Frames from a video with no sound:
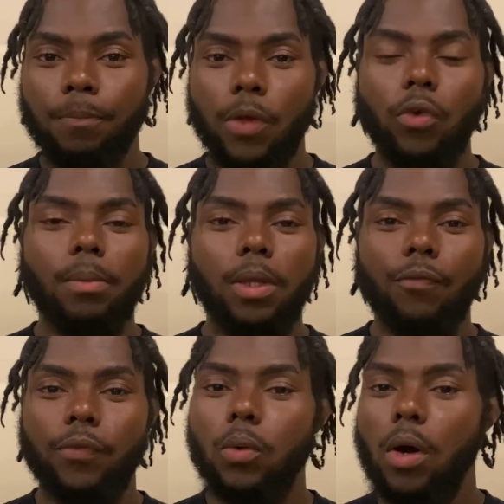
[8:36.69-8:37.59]
It's going to be a
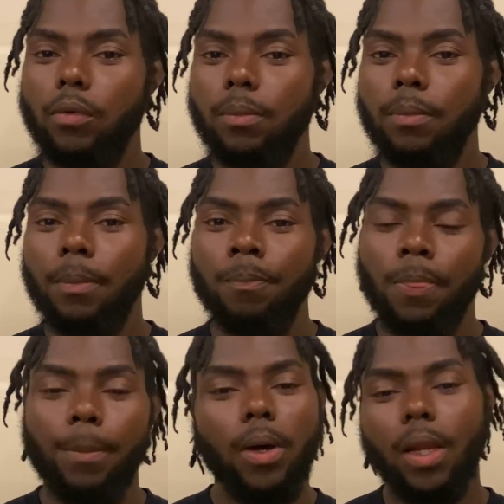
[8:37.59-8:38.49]
few of them,
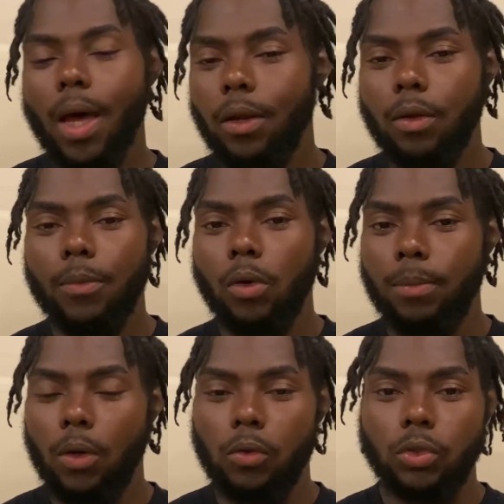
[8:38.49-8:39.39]
but a lot of them are going to
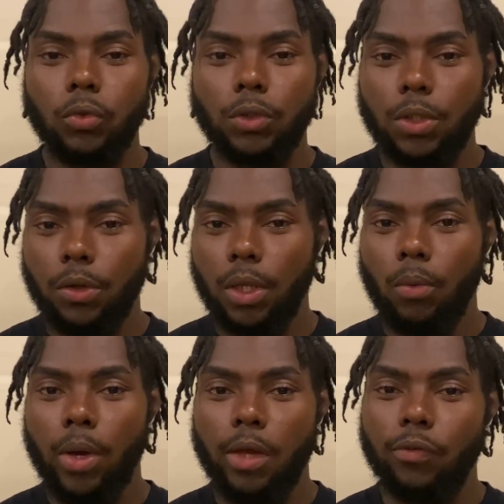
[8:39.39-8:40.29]
be old school and stuck in their
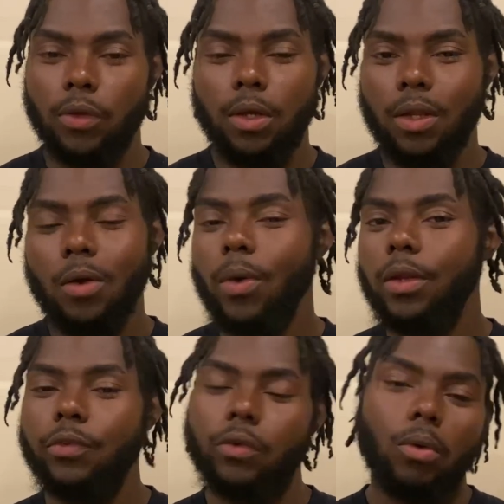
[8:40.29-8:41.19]
ways, so they'd rather
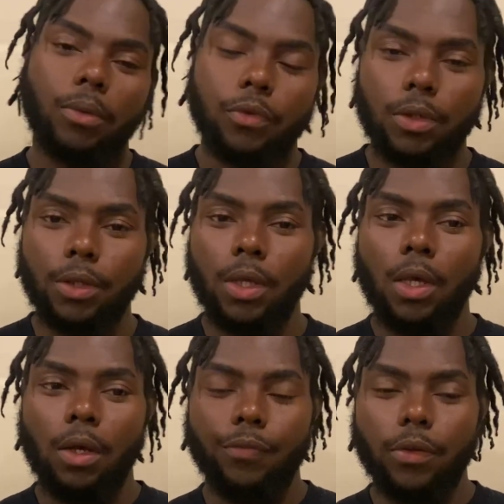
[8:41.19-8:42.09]
just go up to
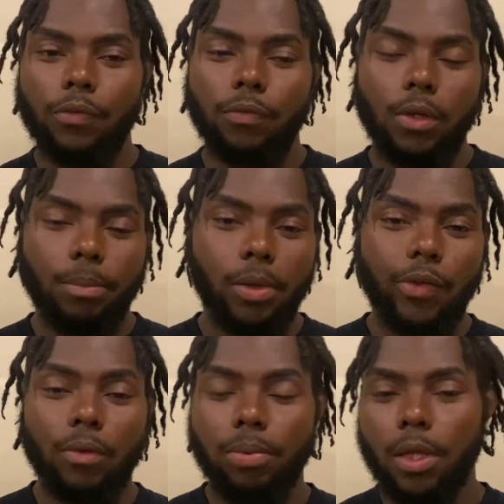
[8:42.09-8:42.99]
the
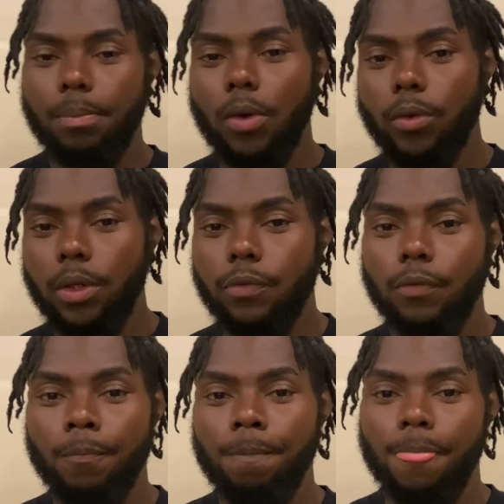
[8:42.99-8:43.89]
place and play the pokies
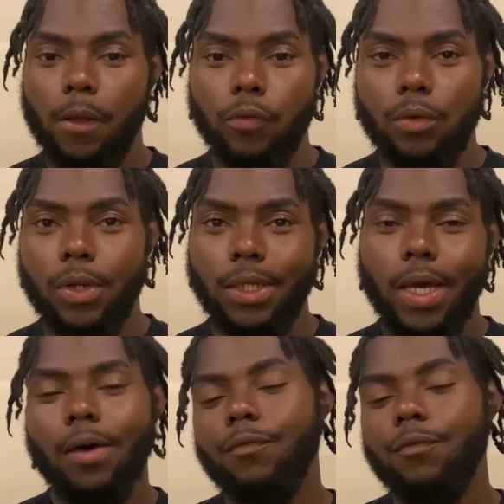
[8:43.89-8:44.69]
and stuff like that.